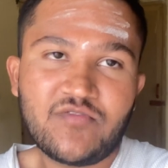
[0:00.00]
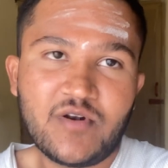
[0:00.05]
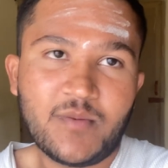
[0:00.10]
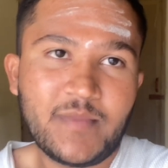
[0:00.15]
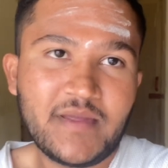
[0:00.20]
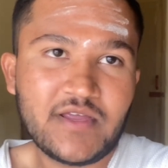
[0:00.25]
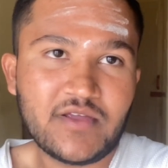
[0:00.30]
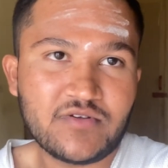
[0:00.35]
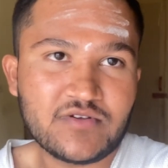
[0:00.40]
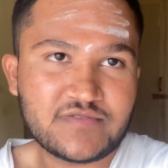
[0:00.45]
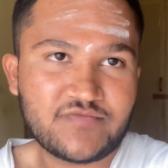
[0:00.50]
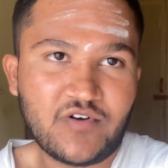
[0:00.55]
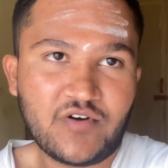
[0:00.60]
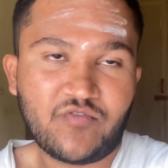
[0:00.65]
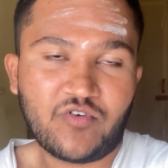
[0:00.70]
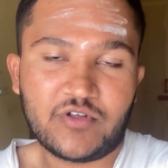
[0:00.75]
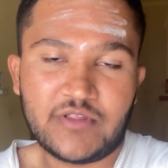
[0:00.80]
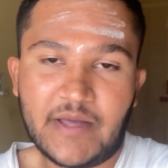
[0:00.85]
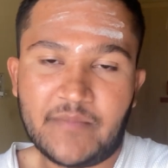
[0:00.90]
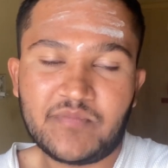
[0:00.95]
will be useful
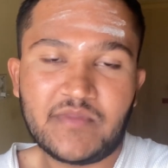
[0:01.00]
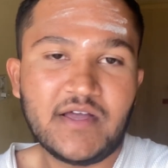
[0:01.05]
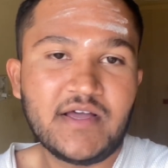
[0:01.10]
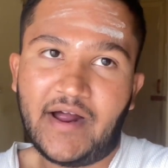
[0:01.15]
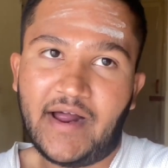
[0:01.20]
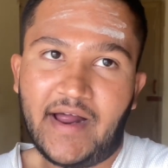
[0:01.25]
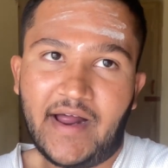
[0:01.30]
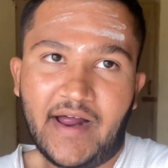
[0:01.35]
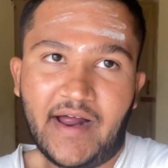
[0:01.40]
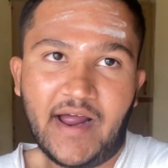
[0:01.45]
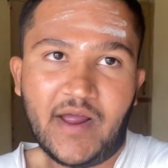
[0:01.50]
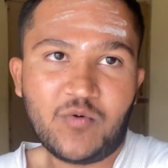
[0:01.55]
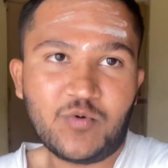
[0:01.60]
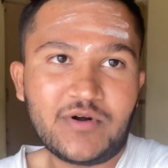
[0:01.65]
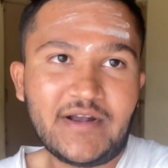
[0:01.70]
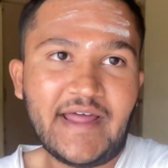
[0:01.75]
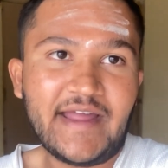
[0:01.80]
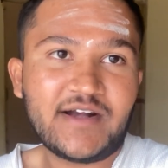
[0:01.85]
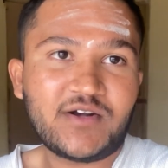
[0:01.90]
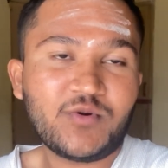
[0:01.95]
for them. I
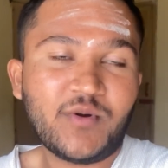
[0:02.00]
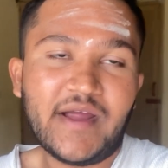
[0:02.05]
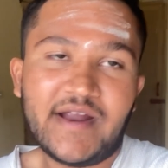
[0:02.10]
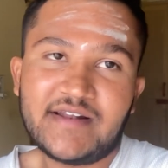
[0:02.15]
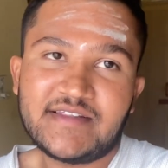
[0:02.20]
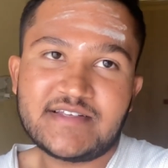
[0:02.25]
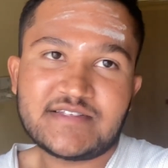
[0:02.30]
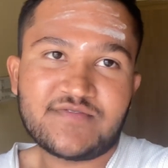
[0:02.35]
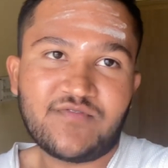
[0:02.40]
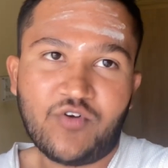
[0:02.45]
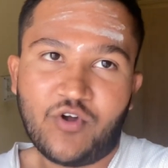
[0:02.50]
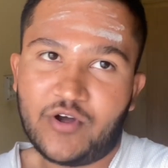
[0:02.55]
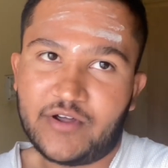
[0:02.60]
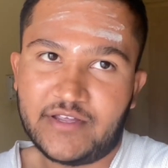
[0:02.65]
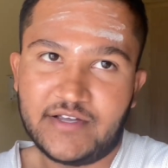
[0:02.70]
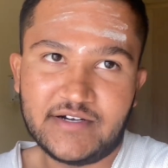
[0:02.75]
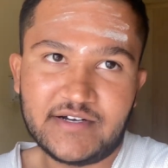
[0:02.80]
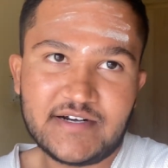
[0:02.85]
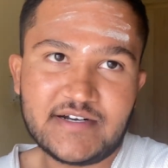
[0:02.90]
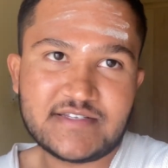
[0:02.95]
would like to end this vlog
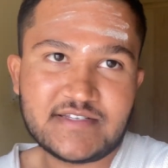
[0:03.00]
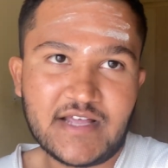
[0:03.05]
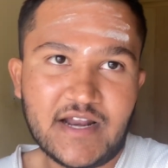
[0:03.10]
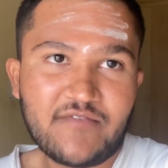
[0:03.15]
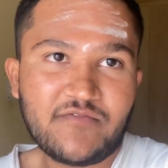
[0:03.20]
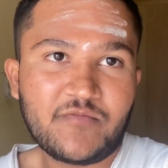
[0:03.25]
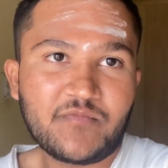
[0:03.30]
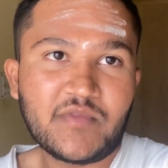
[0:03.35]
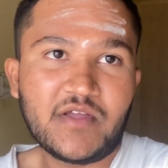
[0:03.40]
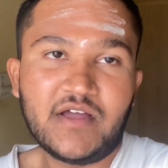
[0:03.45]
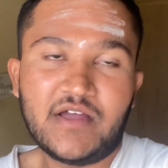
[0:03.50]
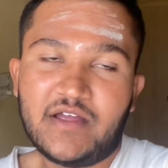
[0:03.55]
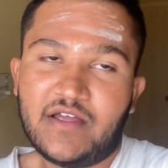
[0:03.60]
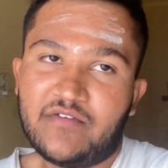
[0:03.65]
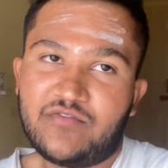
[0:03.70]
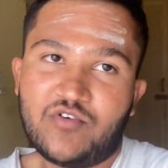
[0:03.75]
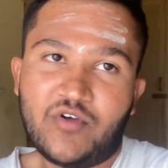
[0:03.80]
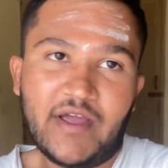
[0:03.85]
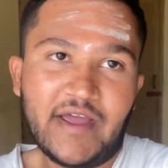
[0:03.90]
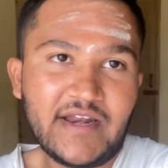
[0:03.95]
here itself.
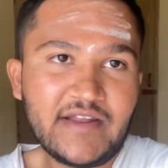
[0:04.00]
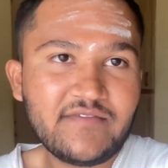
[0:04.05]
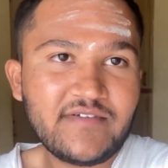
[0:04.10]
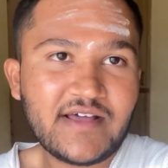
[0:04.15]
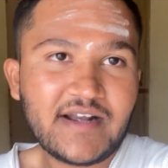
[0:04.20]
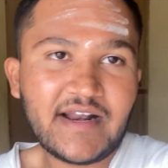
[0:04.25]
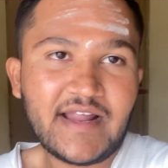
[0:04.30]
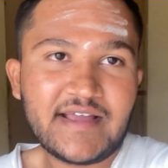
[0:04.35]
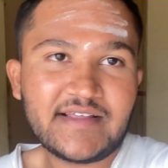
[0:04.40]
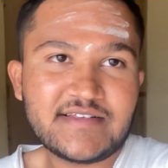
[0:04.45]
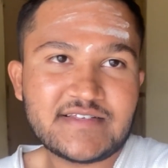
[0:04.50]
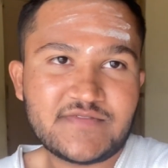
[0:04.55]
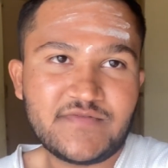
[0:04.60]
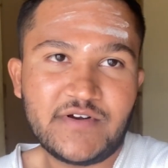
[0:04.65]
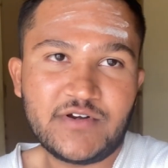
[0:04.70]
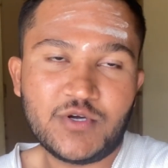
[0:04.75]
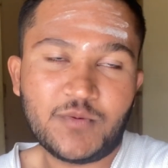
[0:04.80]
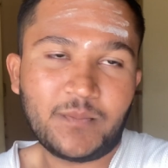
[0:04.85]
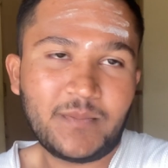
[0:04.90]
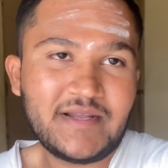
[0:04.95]
If you anywhere like this
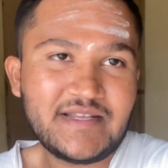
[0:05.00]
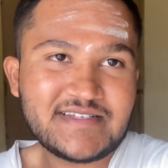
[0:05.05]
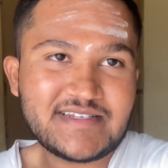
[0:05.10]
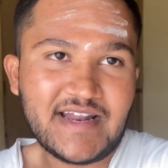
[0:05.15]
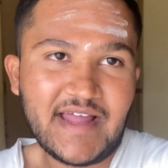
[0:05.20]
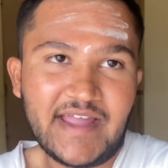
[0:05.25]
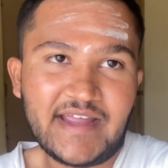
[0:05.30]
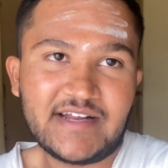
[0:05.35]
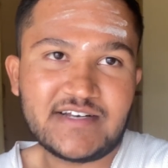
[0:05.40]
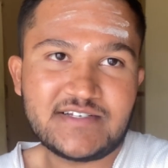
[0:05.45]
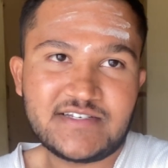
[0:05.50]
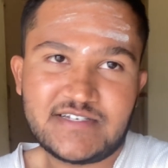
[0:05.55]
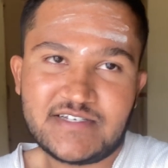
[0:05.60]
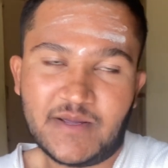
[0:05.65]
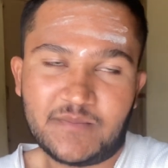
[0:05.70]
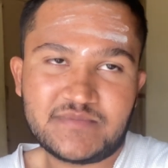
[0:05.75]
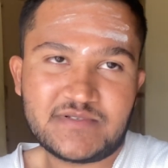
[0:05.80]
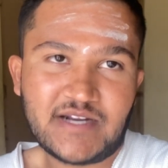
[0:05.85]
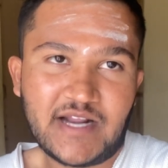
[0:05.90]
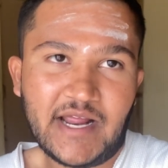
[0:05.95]
video, please like and
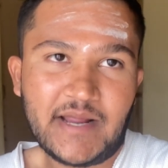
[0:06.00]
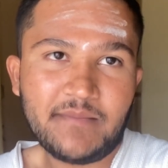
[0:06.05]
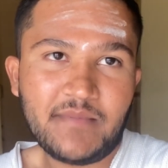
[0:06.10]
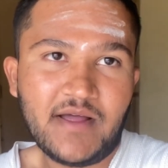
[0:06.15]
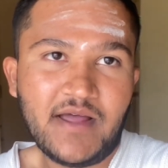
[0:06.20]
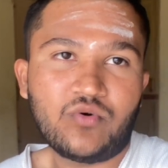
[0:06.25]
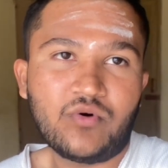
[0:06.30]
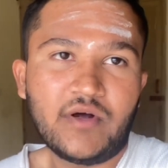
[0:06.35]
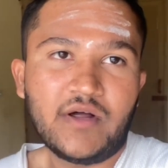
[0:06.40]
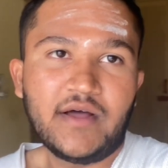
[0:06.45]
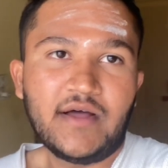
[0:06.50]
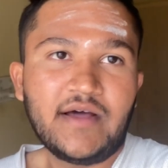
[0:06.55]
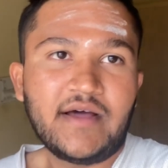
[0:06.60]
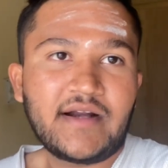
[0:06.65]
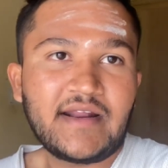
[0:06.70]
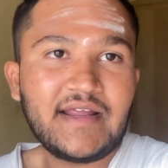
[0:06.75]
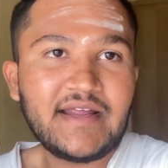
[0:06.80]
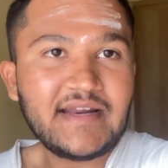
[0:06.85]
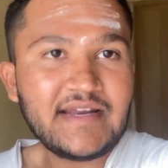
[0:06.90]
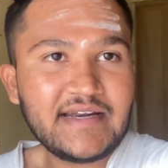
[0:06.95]
subscribe.
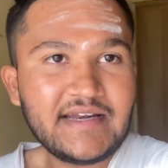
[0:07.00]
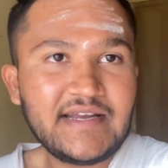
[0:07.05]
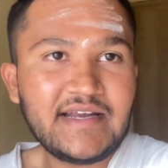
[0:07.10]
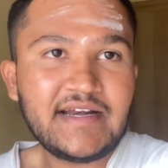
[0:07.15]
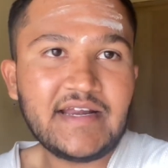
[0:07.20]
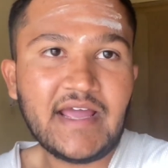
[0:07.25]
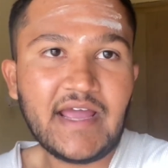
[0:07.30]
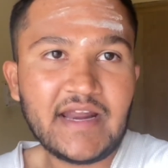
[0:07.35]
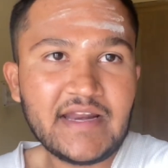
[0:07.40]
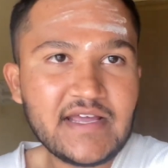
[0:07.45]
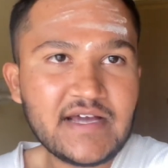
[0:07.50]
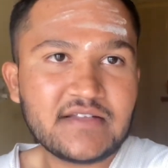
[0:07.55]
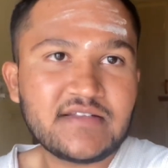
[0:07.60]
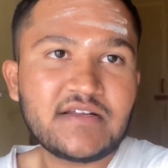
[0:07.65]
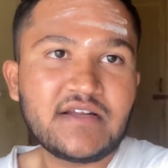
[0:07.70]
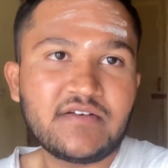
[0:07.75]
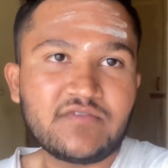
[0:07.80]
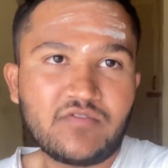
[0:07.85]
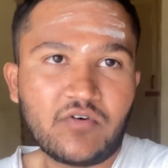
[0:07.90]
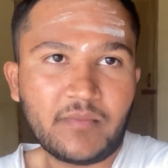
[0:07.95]
Really need any other
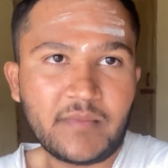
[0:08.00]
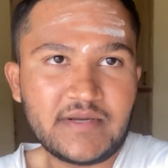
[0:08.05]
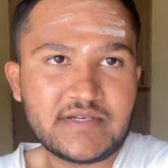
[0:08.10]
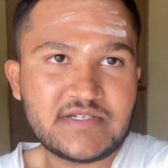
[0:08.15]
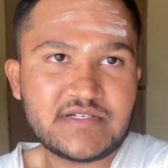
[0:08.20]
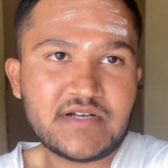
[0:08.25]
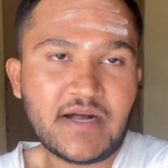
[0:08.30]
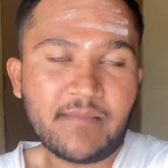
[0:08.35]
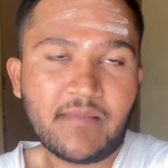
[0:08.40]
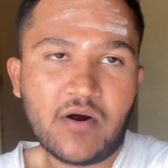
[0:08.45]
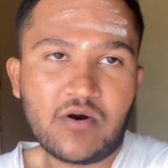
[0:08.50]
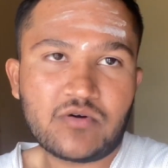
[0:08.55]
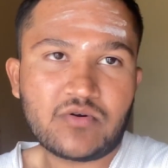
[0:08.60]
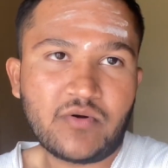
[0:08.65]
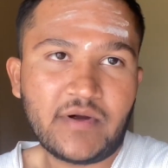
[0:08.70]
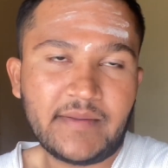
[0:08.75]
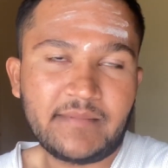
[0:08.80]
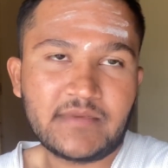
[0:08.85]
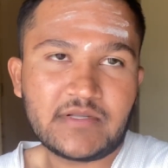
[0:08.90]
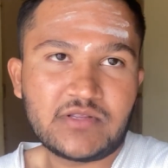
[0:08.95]
information about
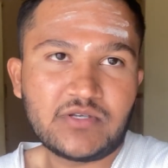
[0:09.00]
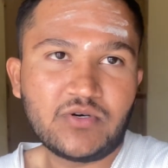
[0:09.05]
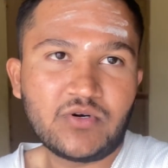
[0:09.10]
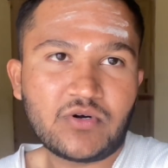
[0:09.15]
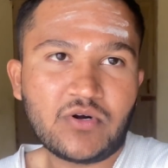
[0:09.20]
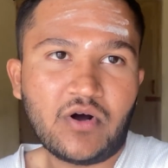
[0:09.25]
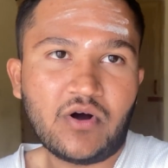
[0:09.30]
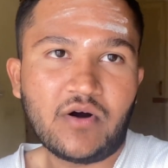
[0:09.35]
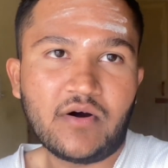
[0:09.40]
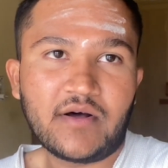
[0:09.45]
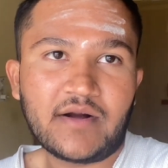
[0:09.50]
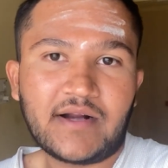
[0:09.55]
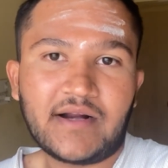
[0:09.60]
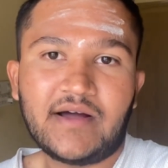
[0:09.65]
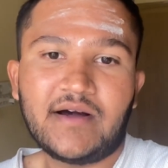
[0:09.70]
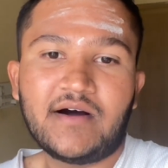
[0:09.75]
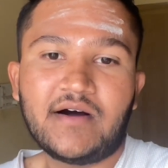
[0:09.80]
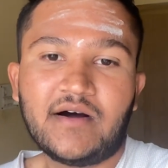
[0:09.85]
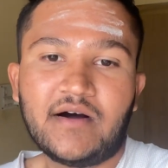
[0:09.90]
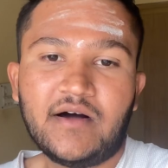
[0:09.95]
Coimbatore or
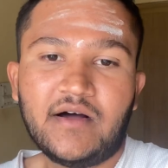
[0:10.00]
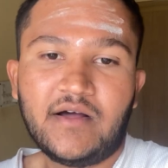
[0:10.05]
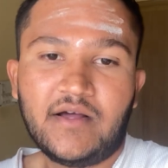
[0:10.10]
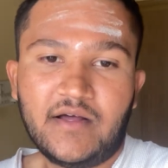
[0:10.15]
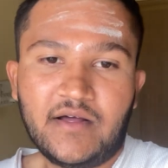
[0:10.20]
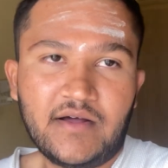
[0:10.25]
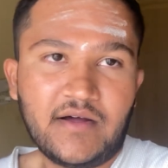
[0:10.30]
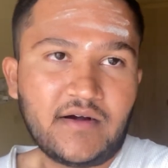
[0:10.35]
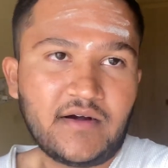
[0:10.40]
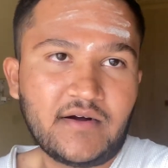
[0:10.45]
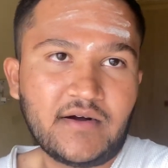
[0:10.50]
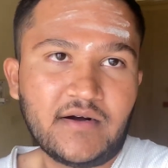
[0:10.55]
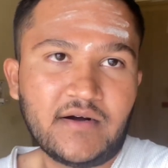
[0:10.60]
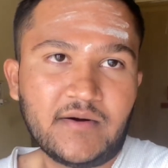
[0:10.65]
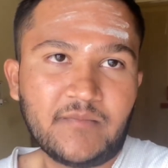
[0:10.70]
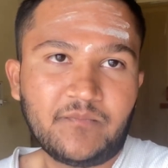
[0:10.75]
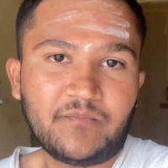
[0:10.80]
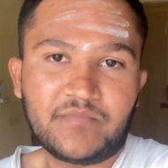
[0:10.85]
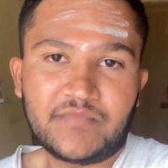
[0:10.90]
uh, uh,